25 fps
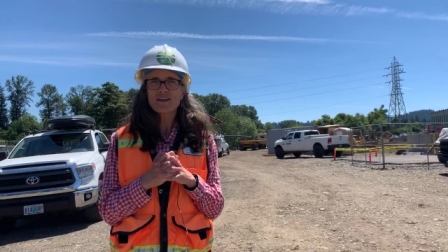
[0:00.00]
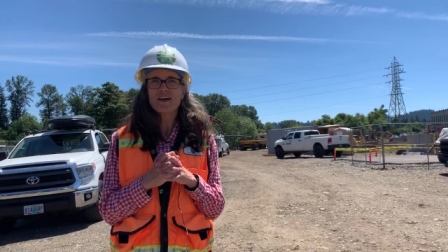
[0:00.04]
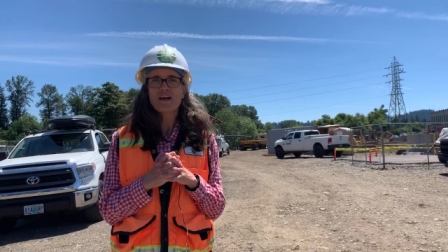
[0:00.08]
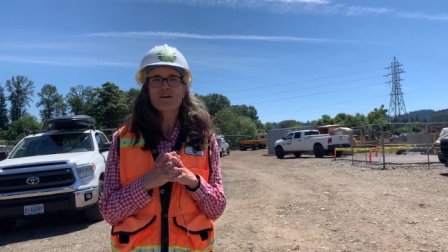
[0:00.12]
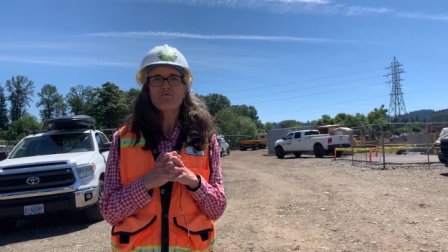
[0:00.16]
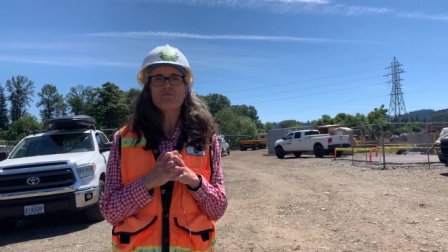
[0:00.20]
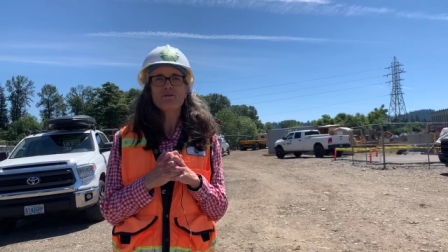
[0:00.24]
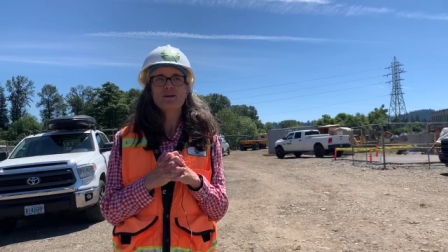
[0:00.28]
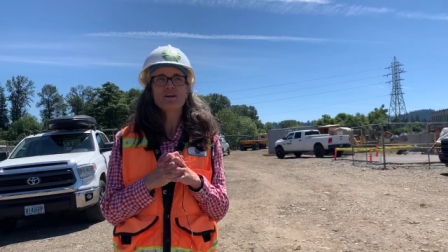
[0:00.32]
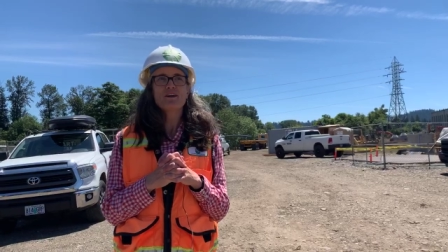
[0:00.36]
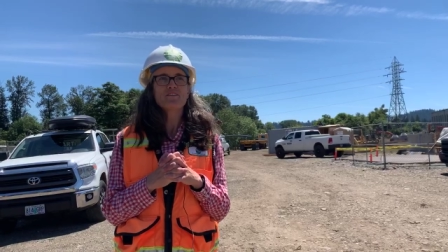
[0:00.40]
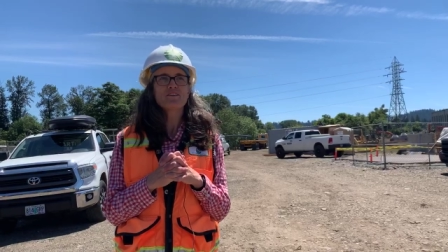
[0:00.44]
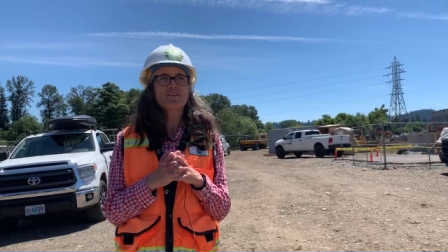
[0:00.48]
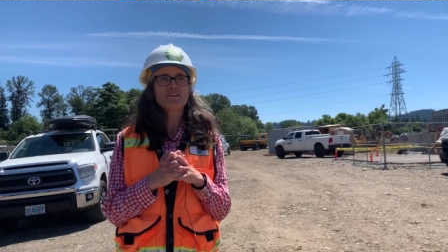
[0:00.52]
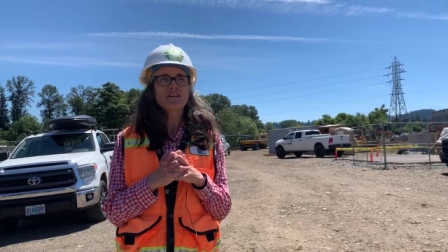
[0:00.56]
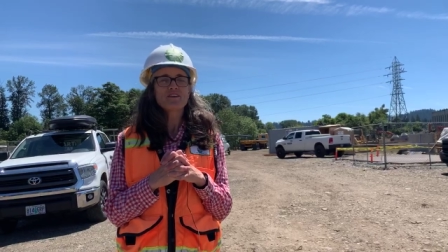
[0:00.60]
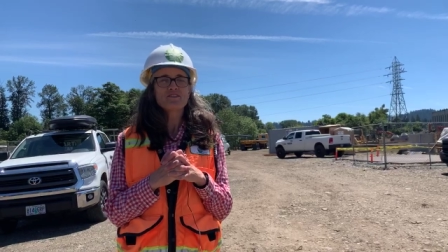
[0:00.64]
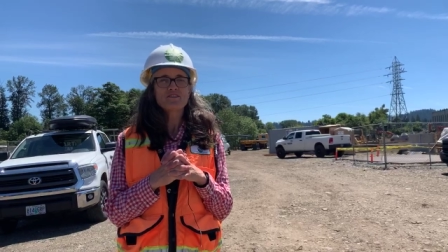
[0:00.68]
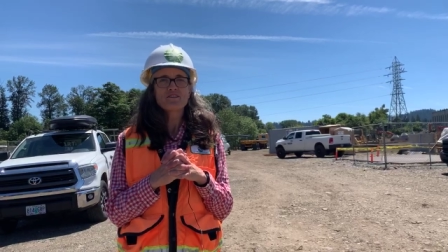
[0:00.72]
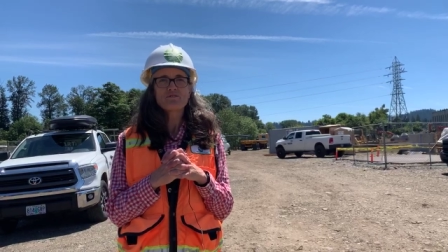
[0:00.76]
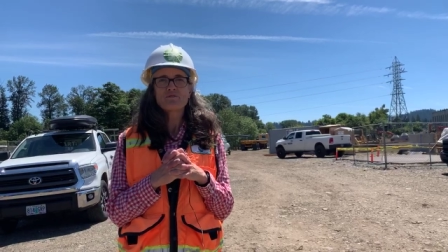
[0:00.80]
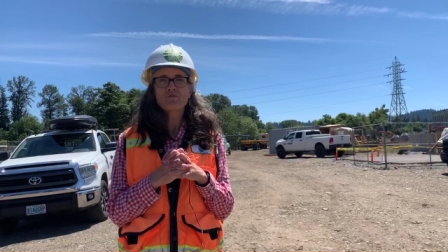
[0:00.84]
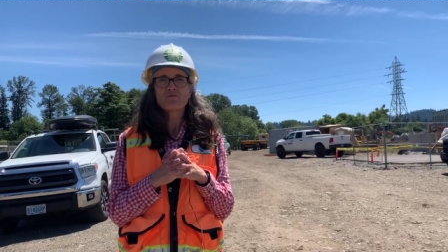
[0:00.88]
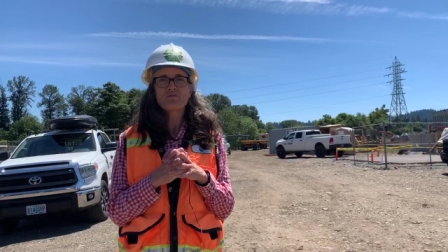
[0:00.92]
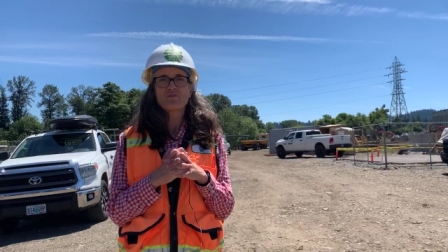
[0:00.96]
happening on the
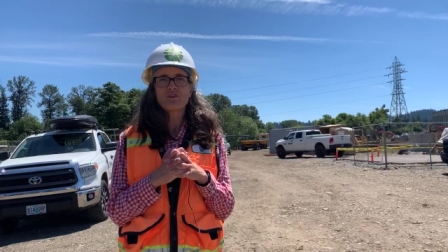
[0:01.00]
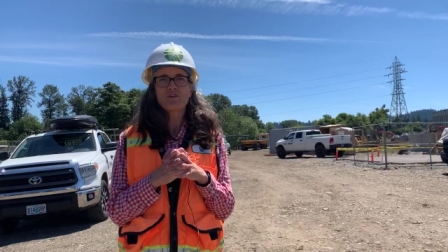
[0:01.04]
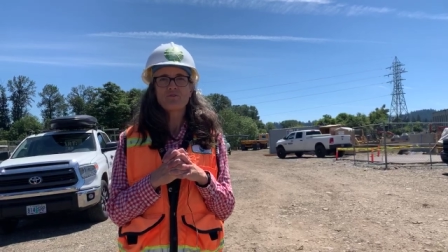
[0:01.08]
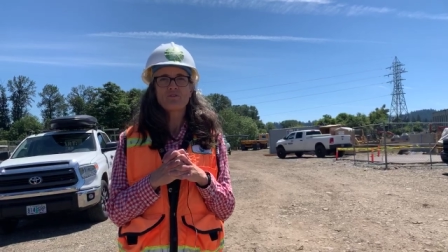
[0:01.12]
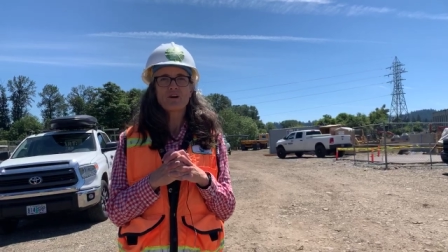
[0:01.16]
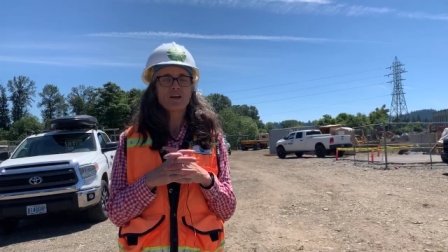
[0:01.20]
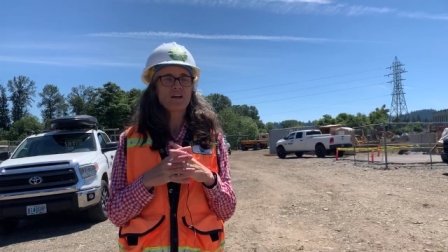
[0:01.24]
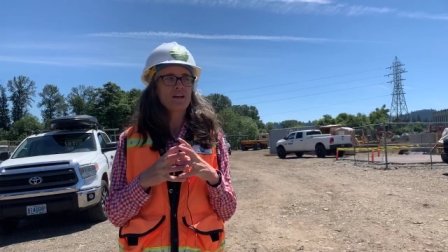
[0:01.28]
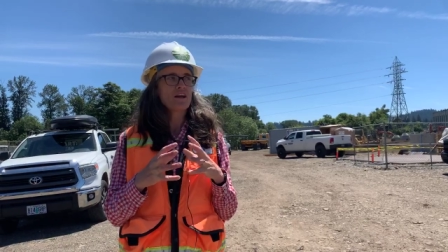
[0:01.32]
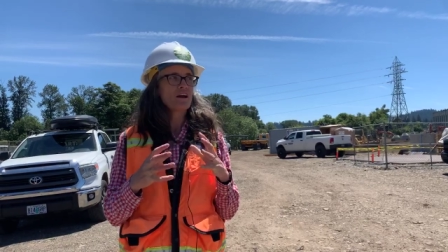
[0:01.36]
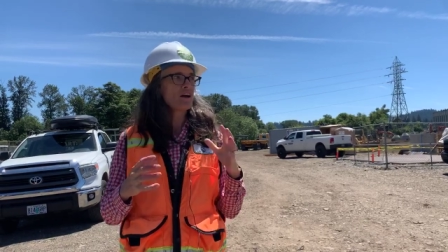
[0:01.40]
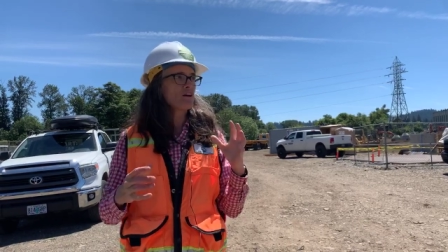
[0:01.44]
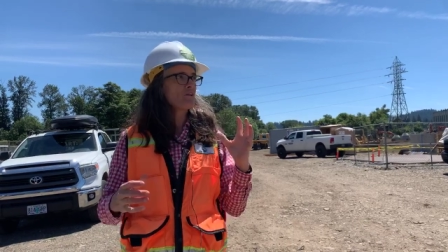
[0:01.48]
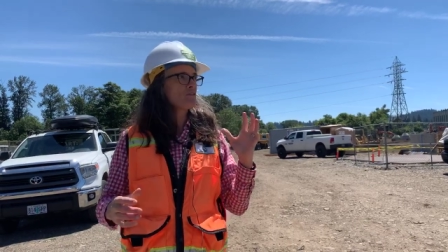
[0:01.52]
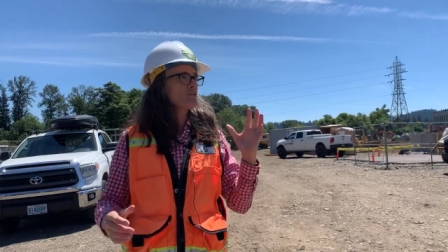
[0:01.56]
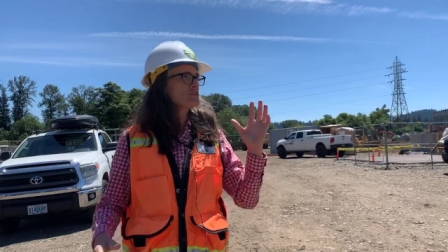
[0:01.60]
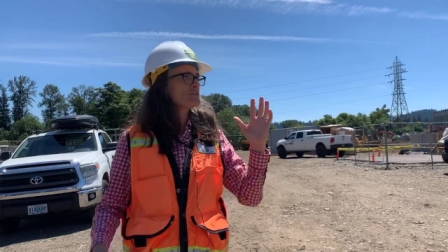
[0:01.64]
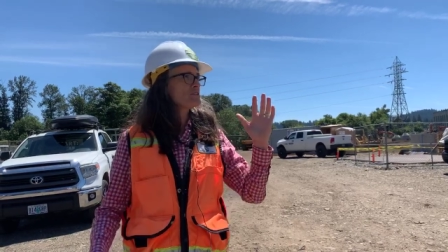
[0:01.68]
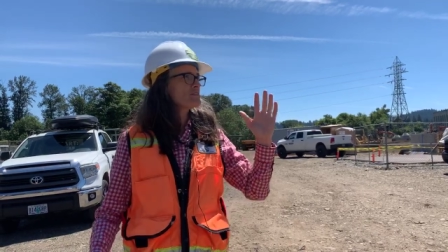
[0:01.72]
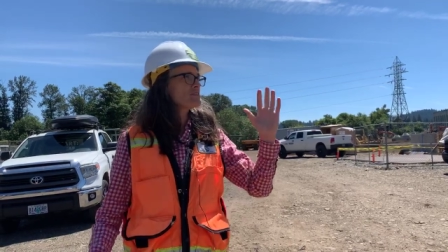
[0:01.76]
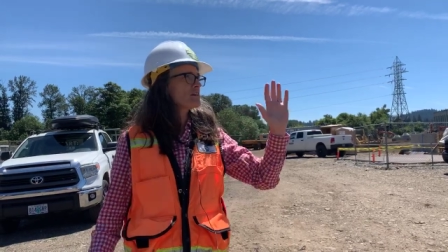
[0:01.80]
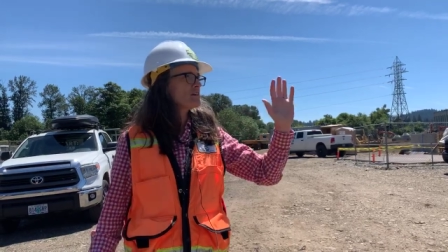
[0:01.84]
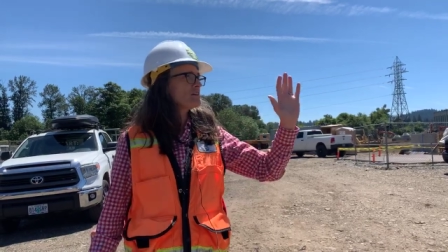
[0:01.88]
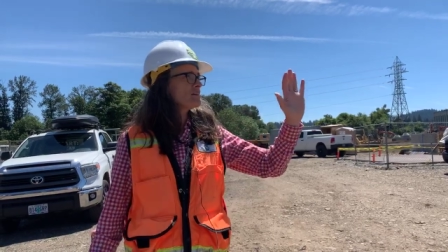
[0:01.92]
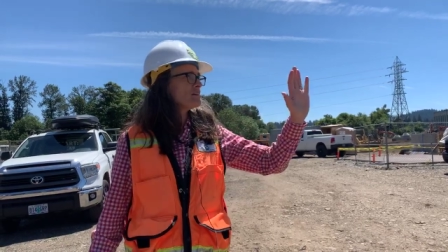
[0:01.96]
downtown riverfront right now
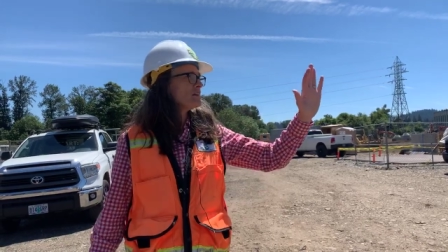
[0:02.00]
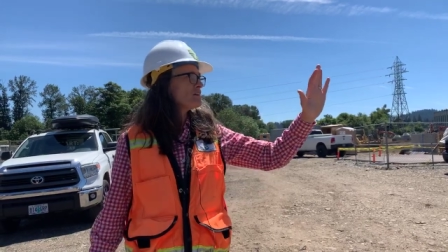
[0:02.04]
is that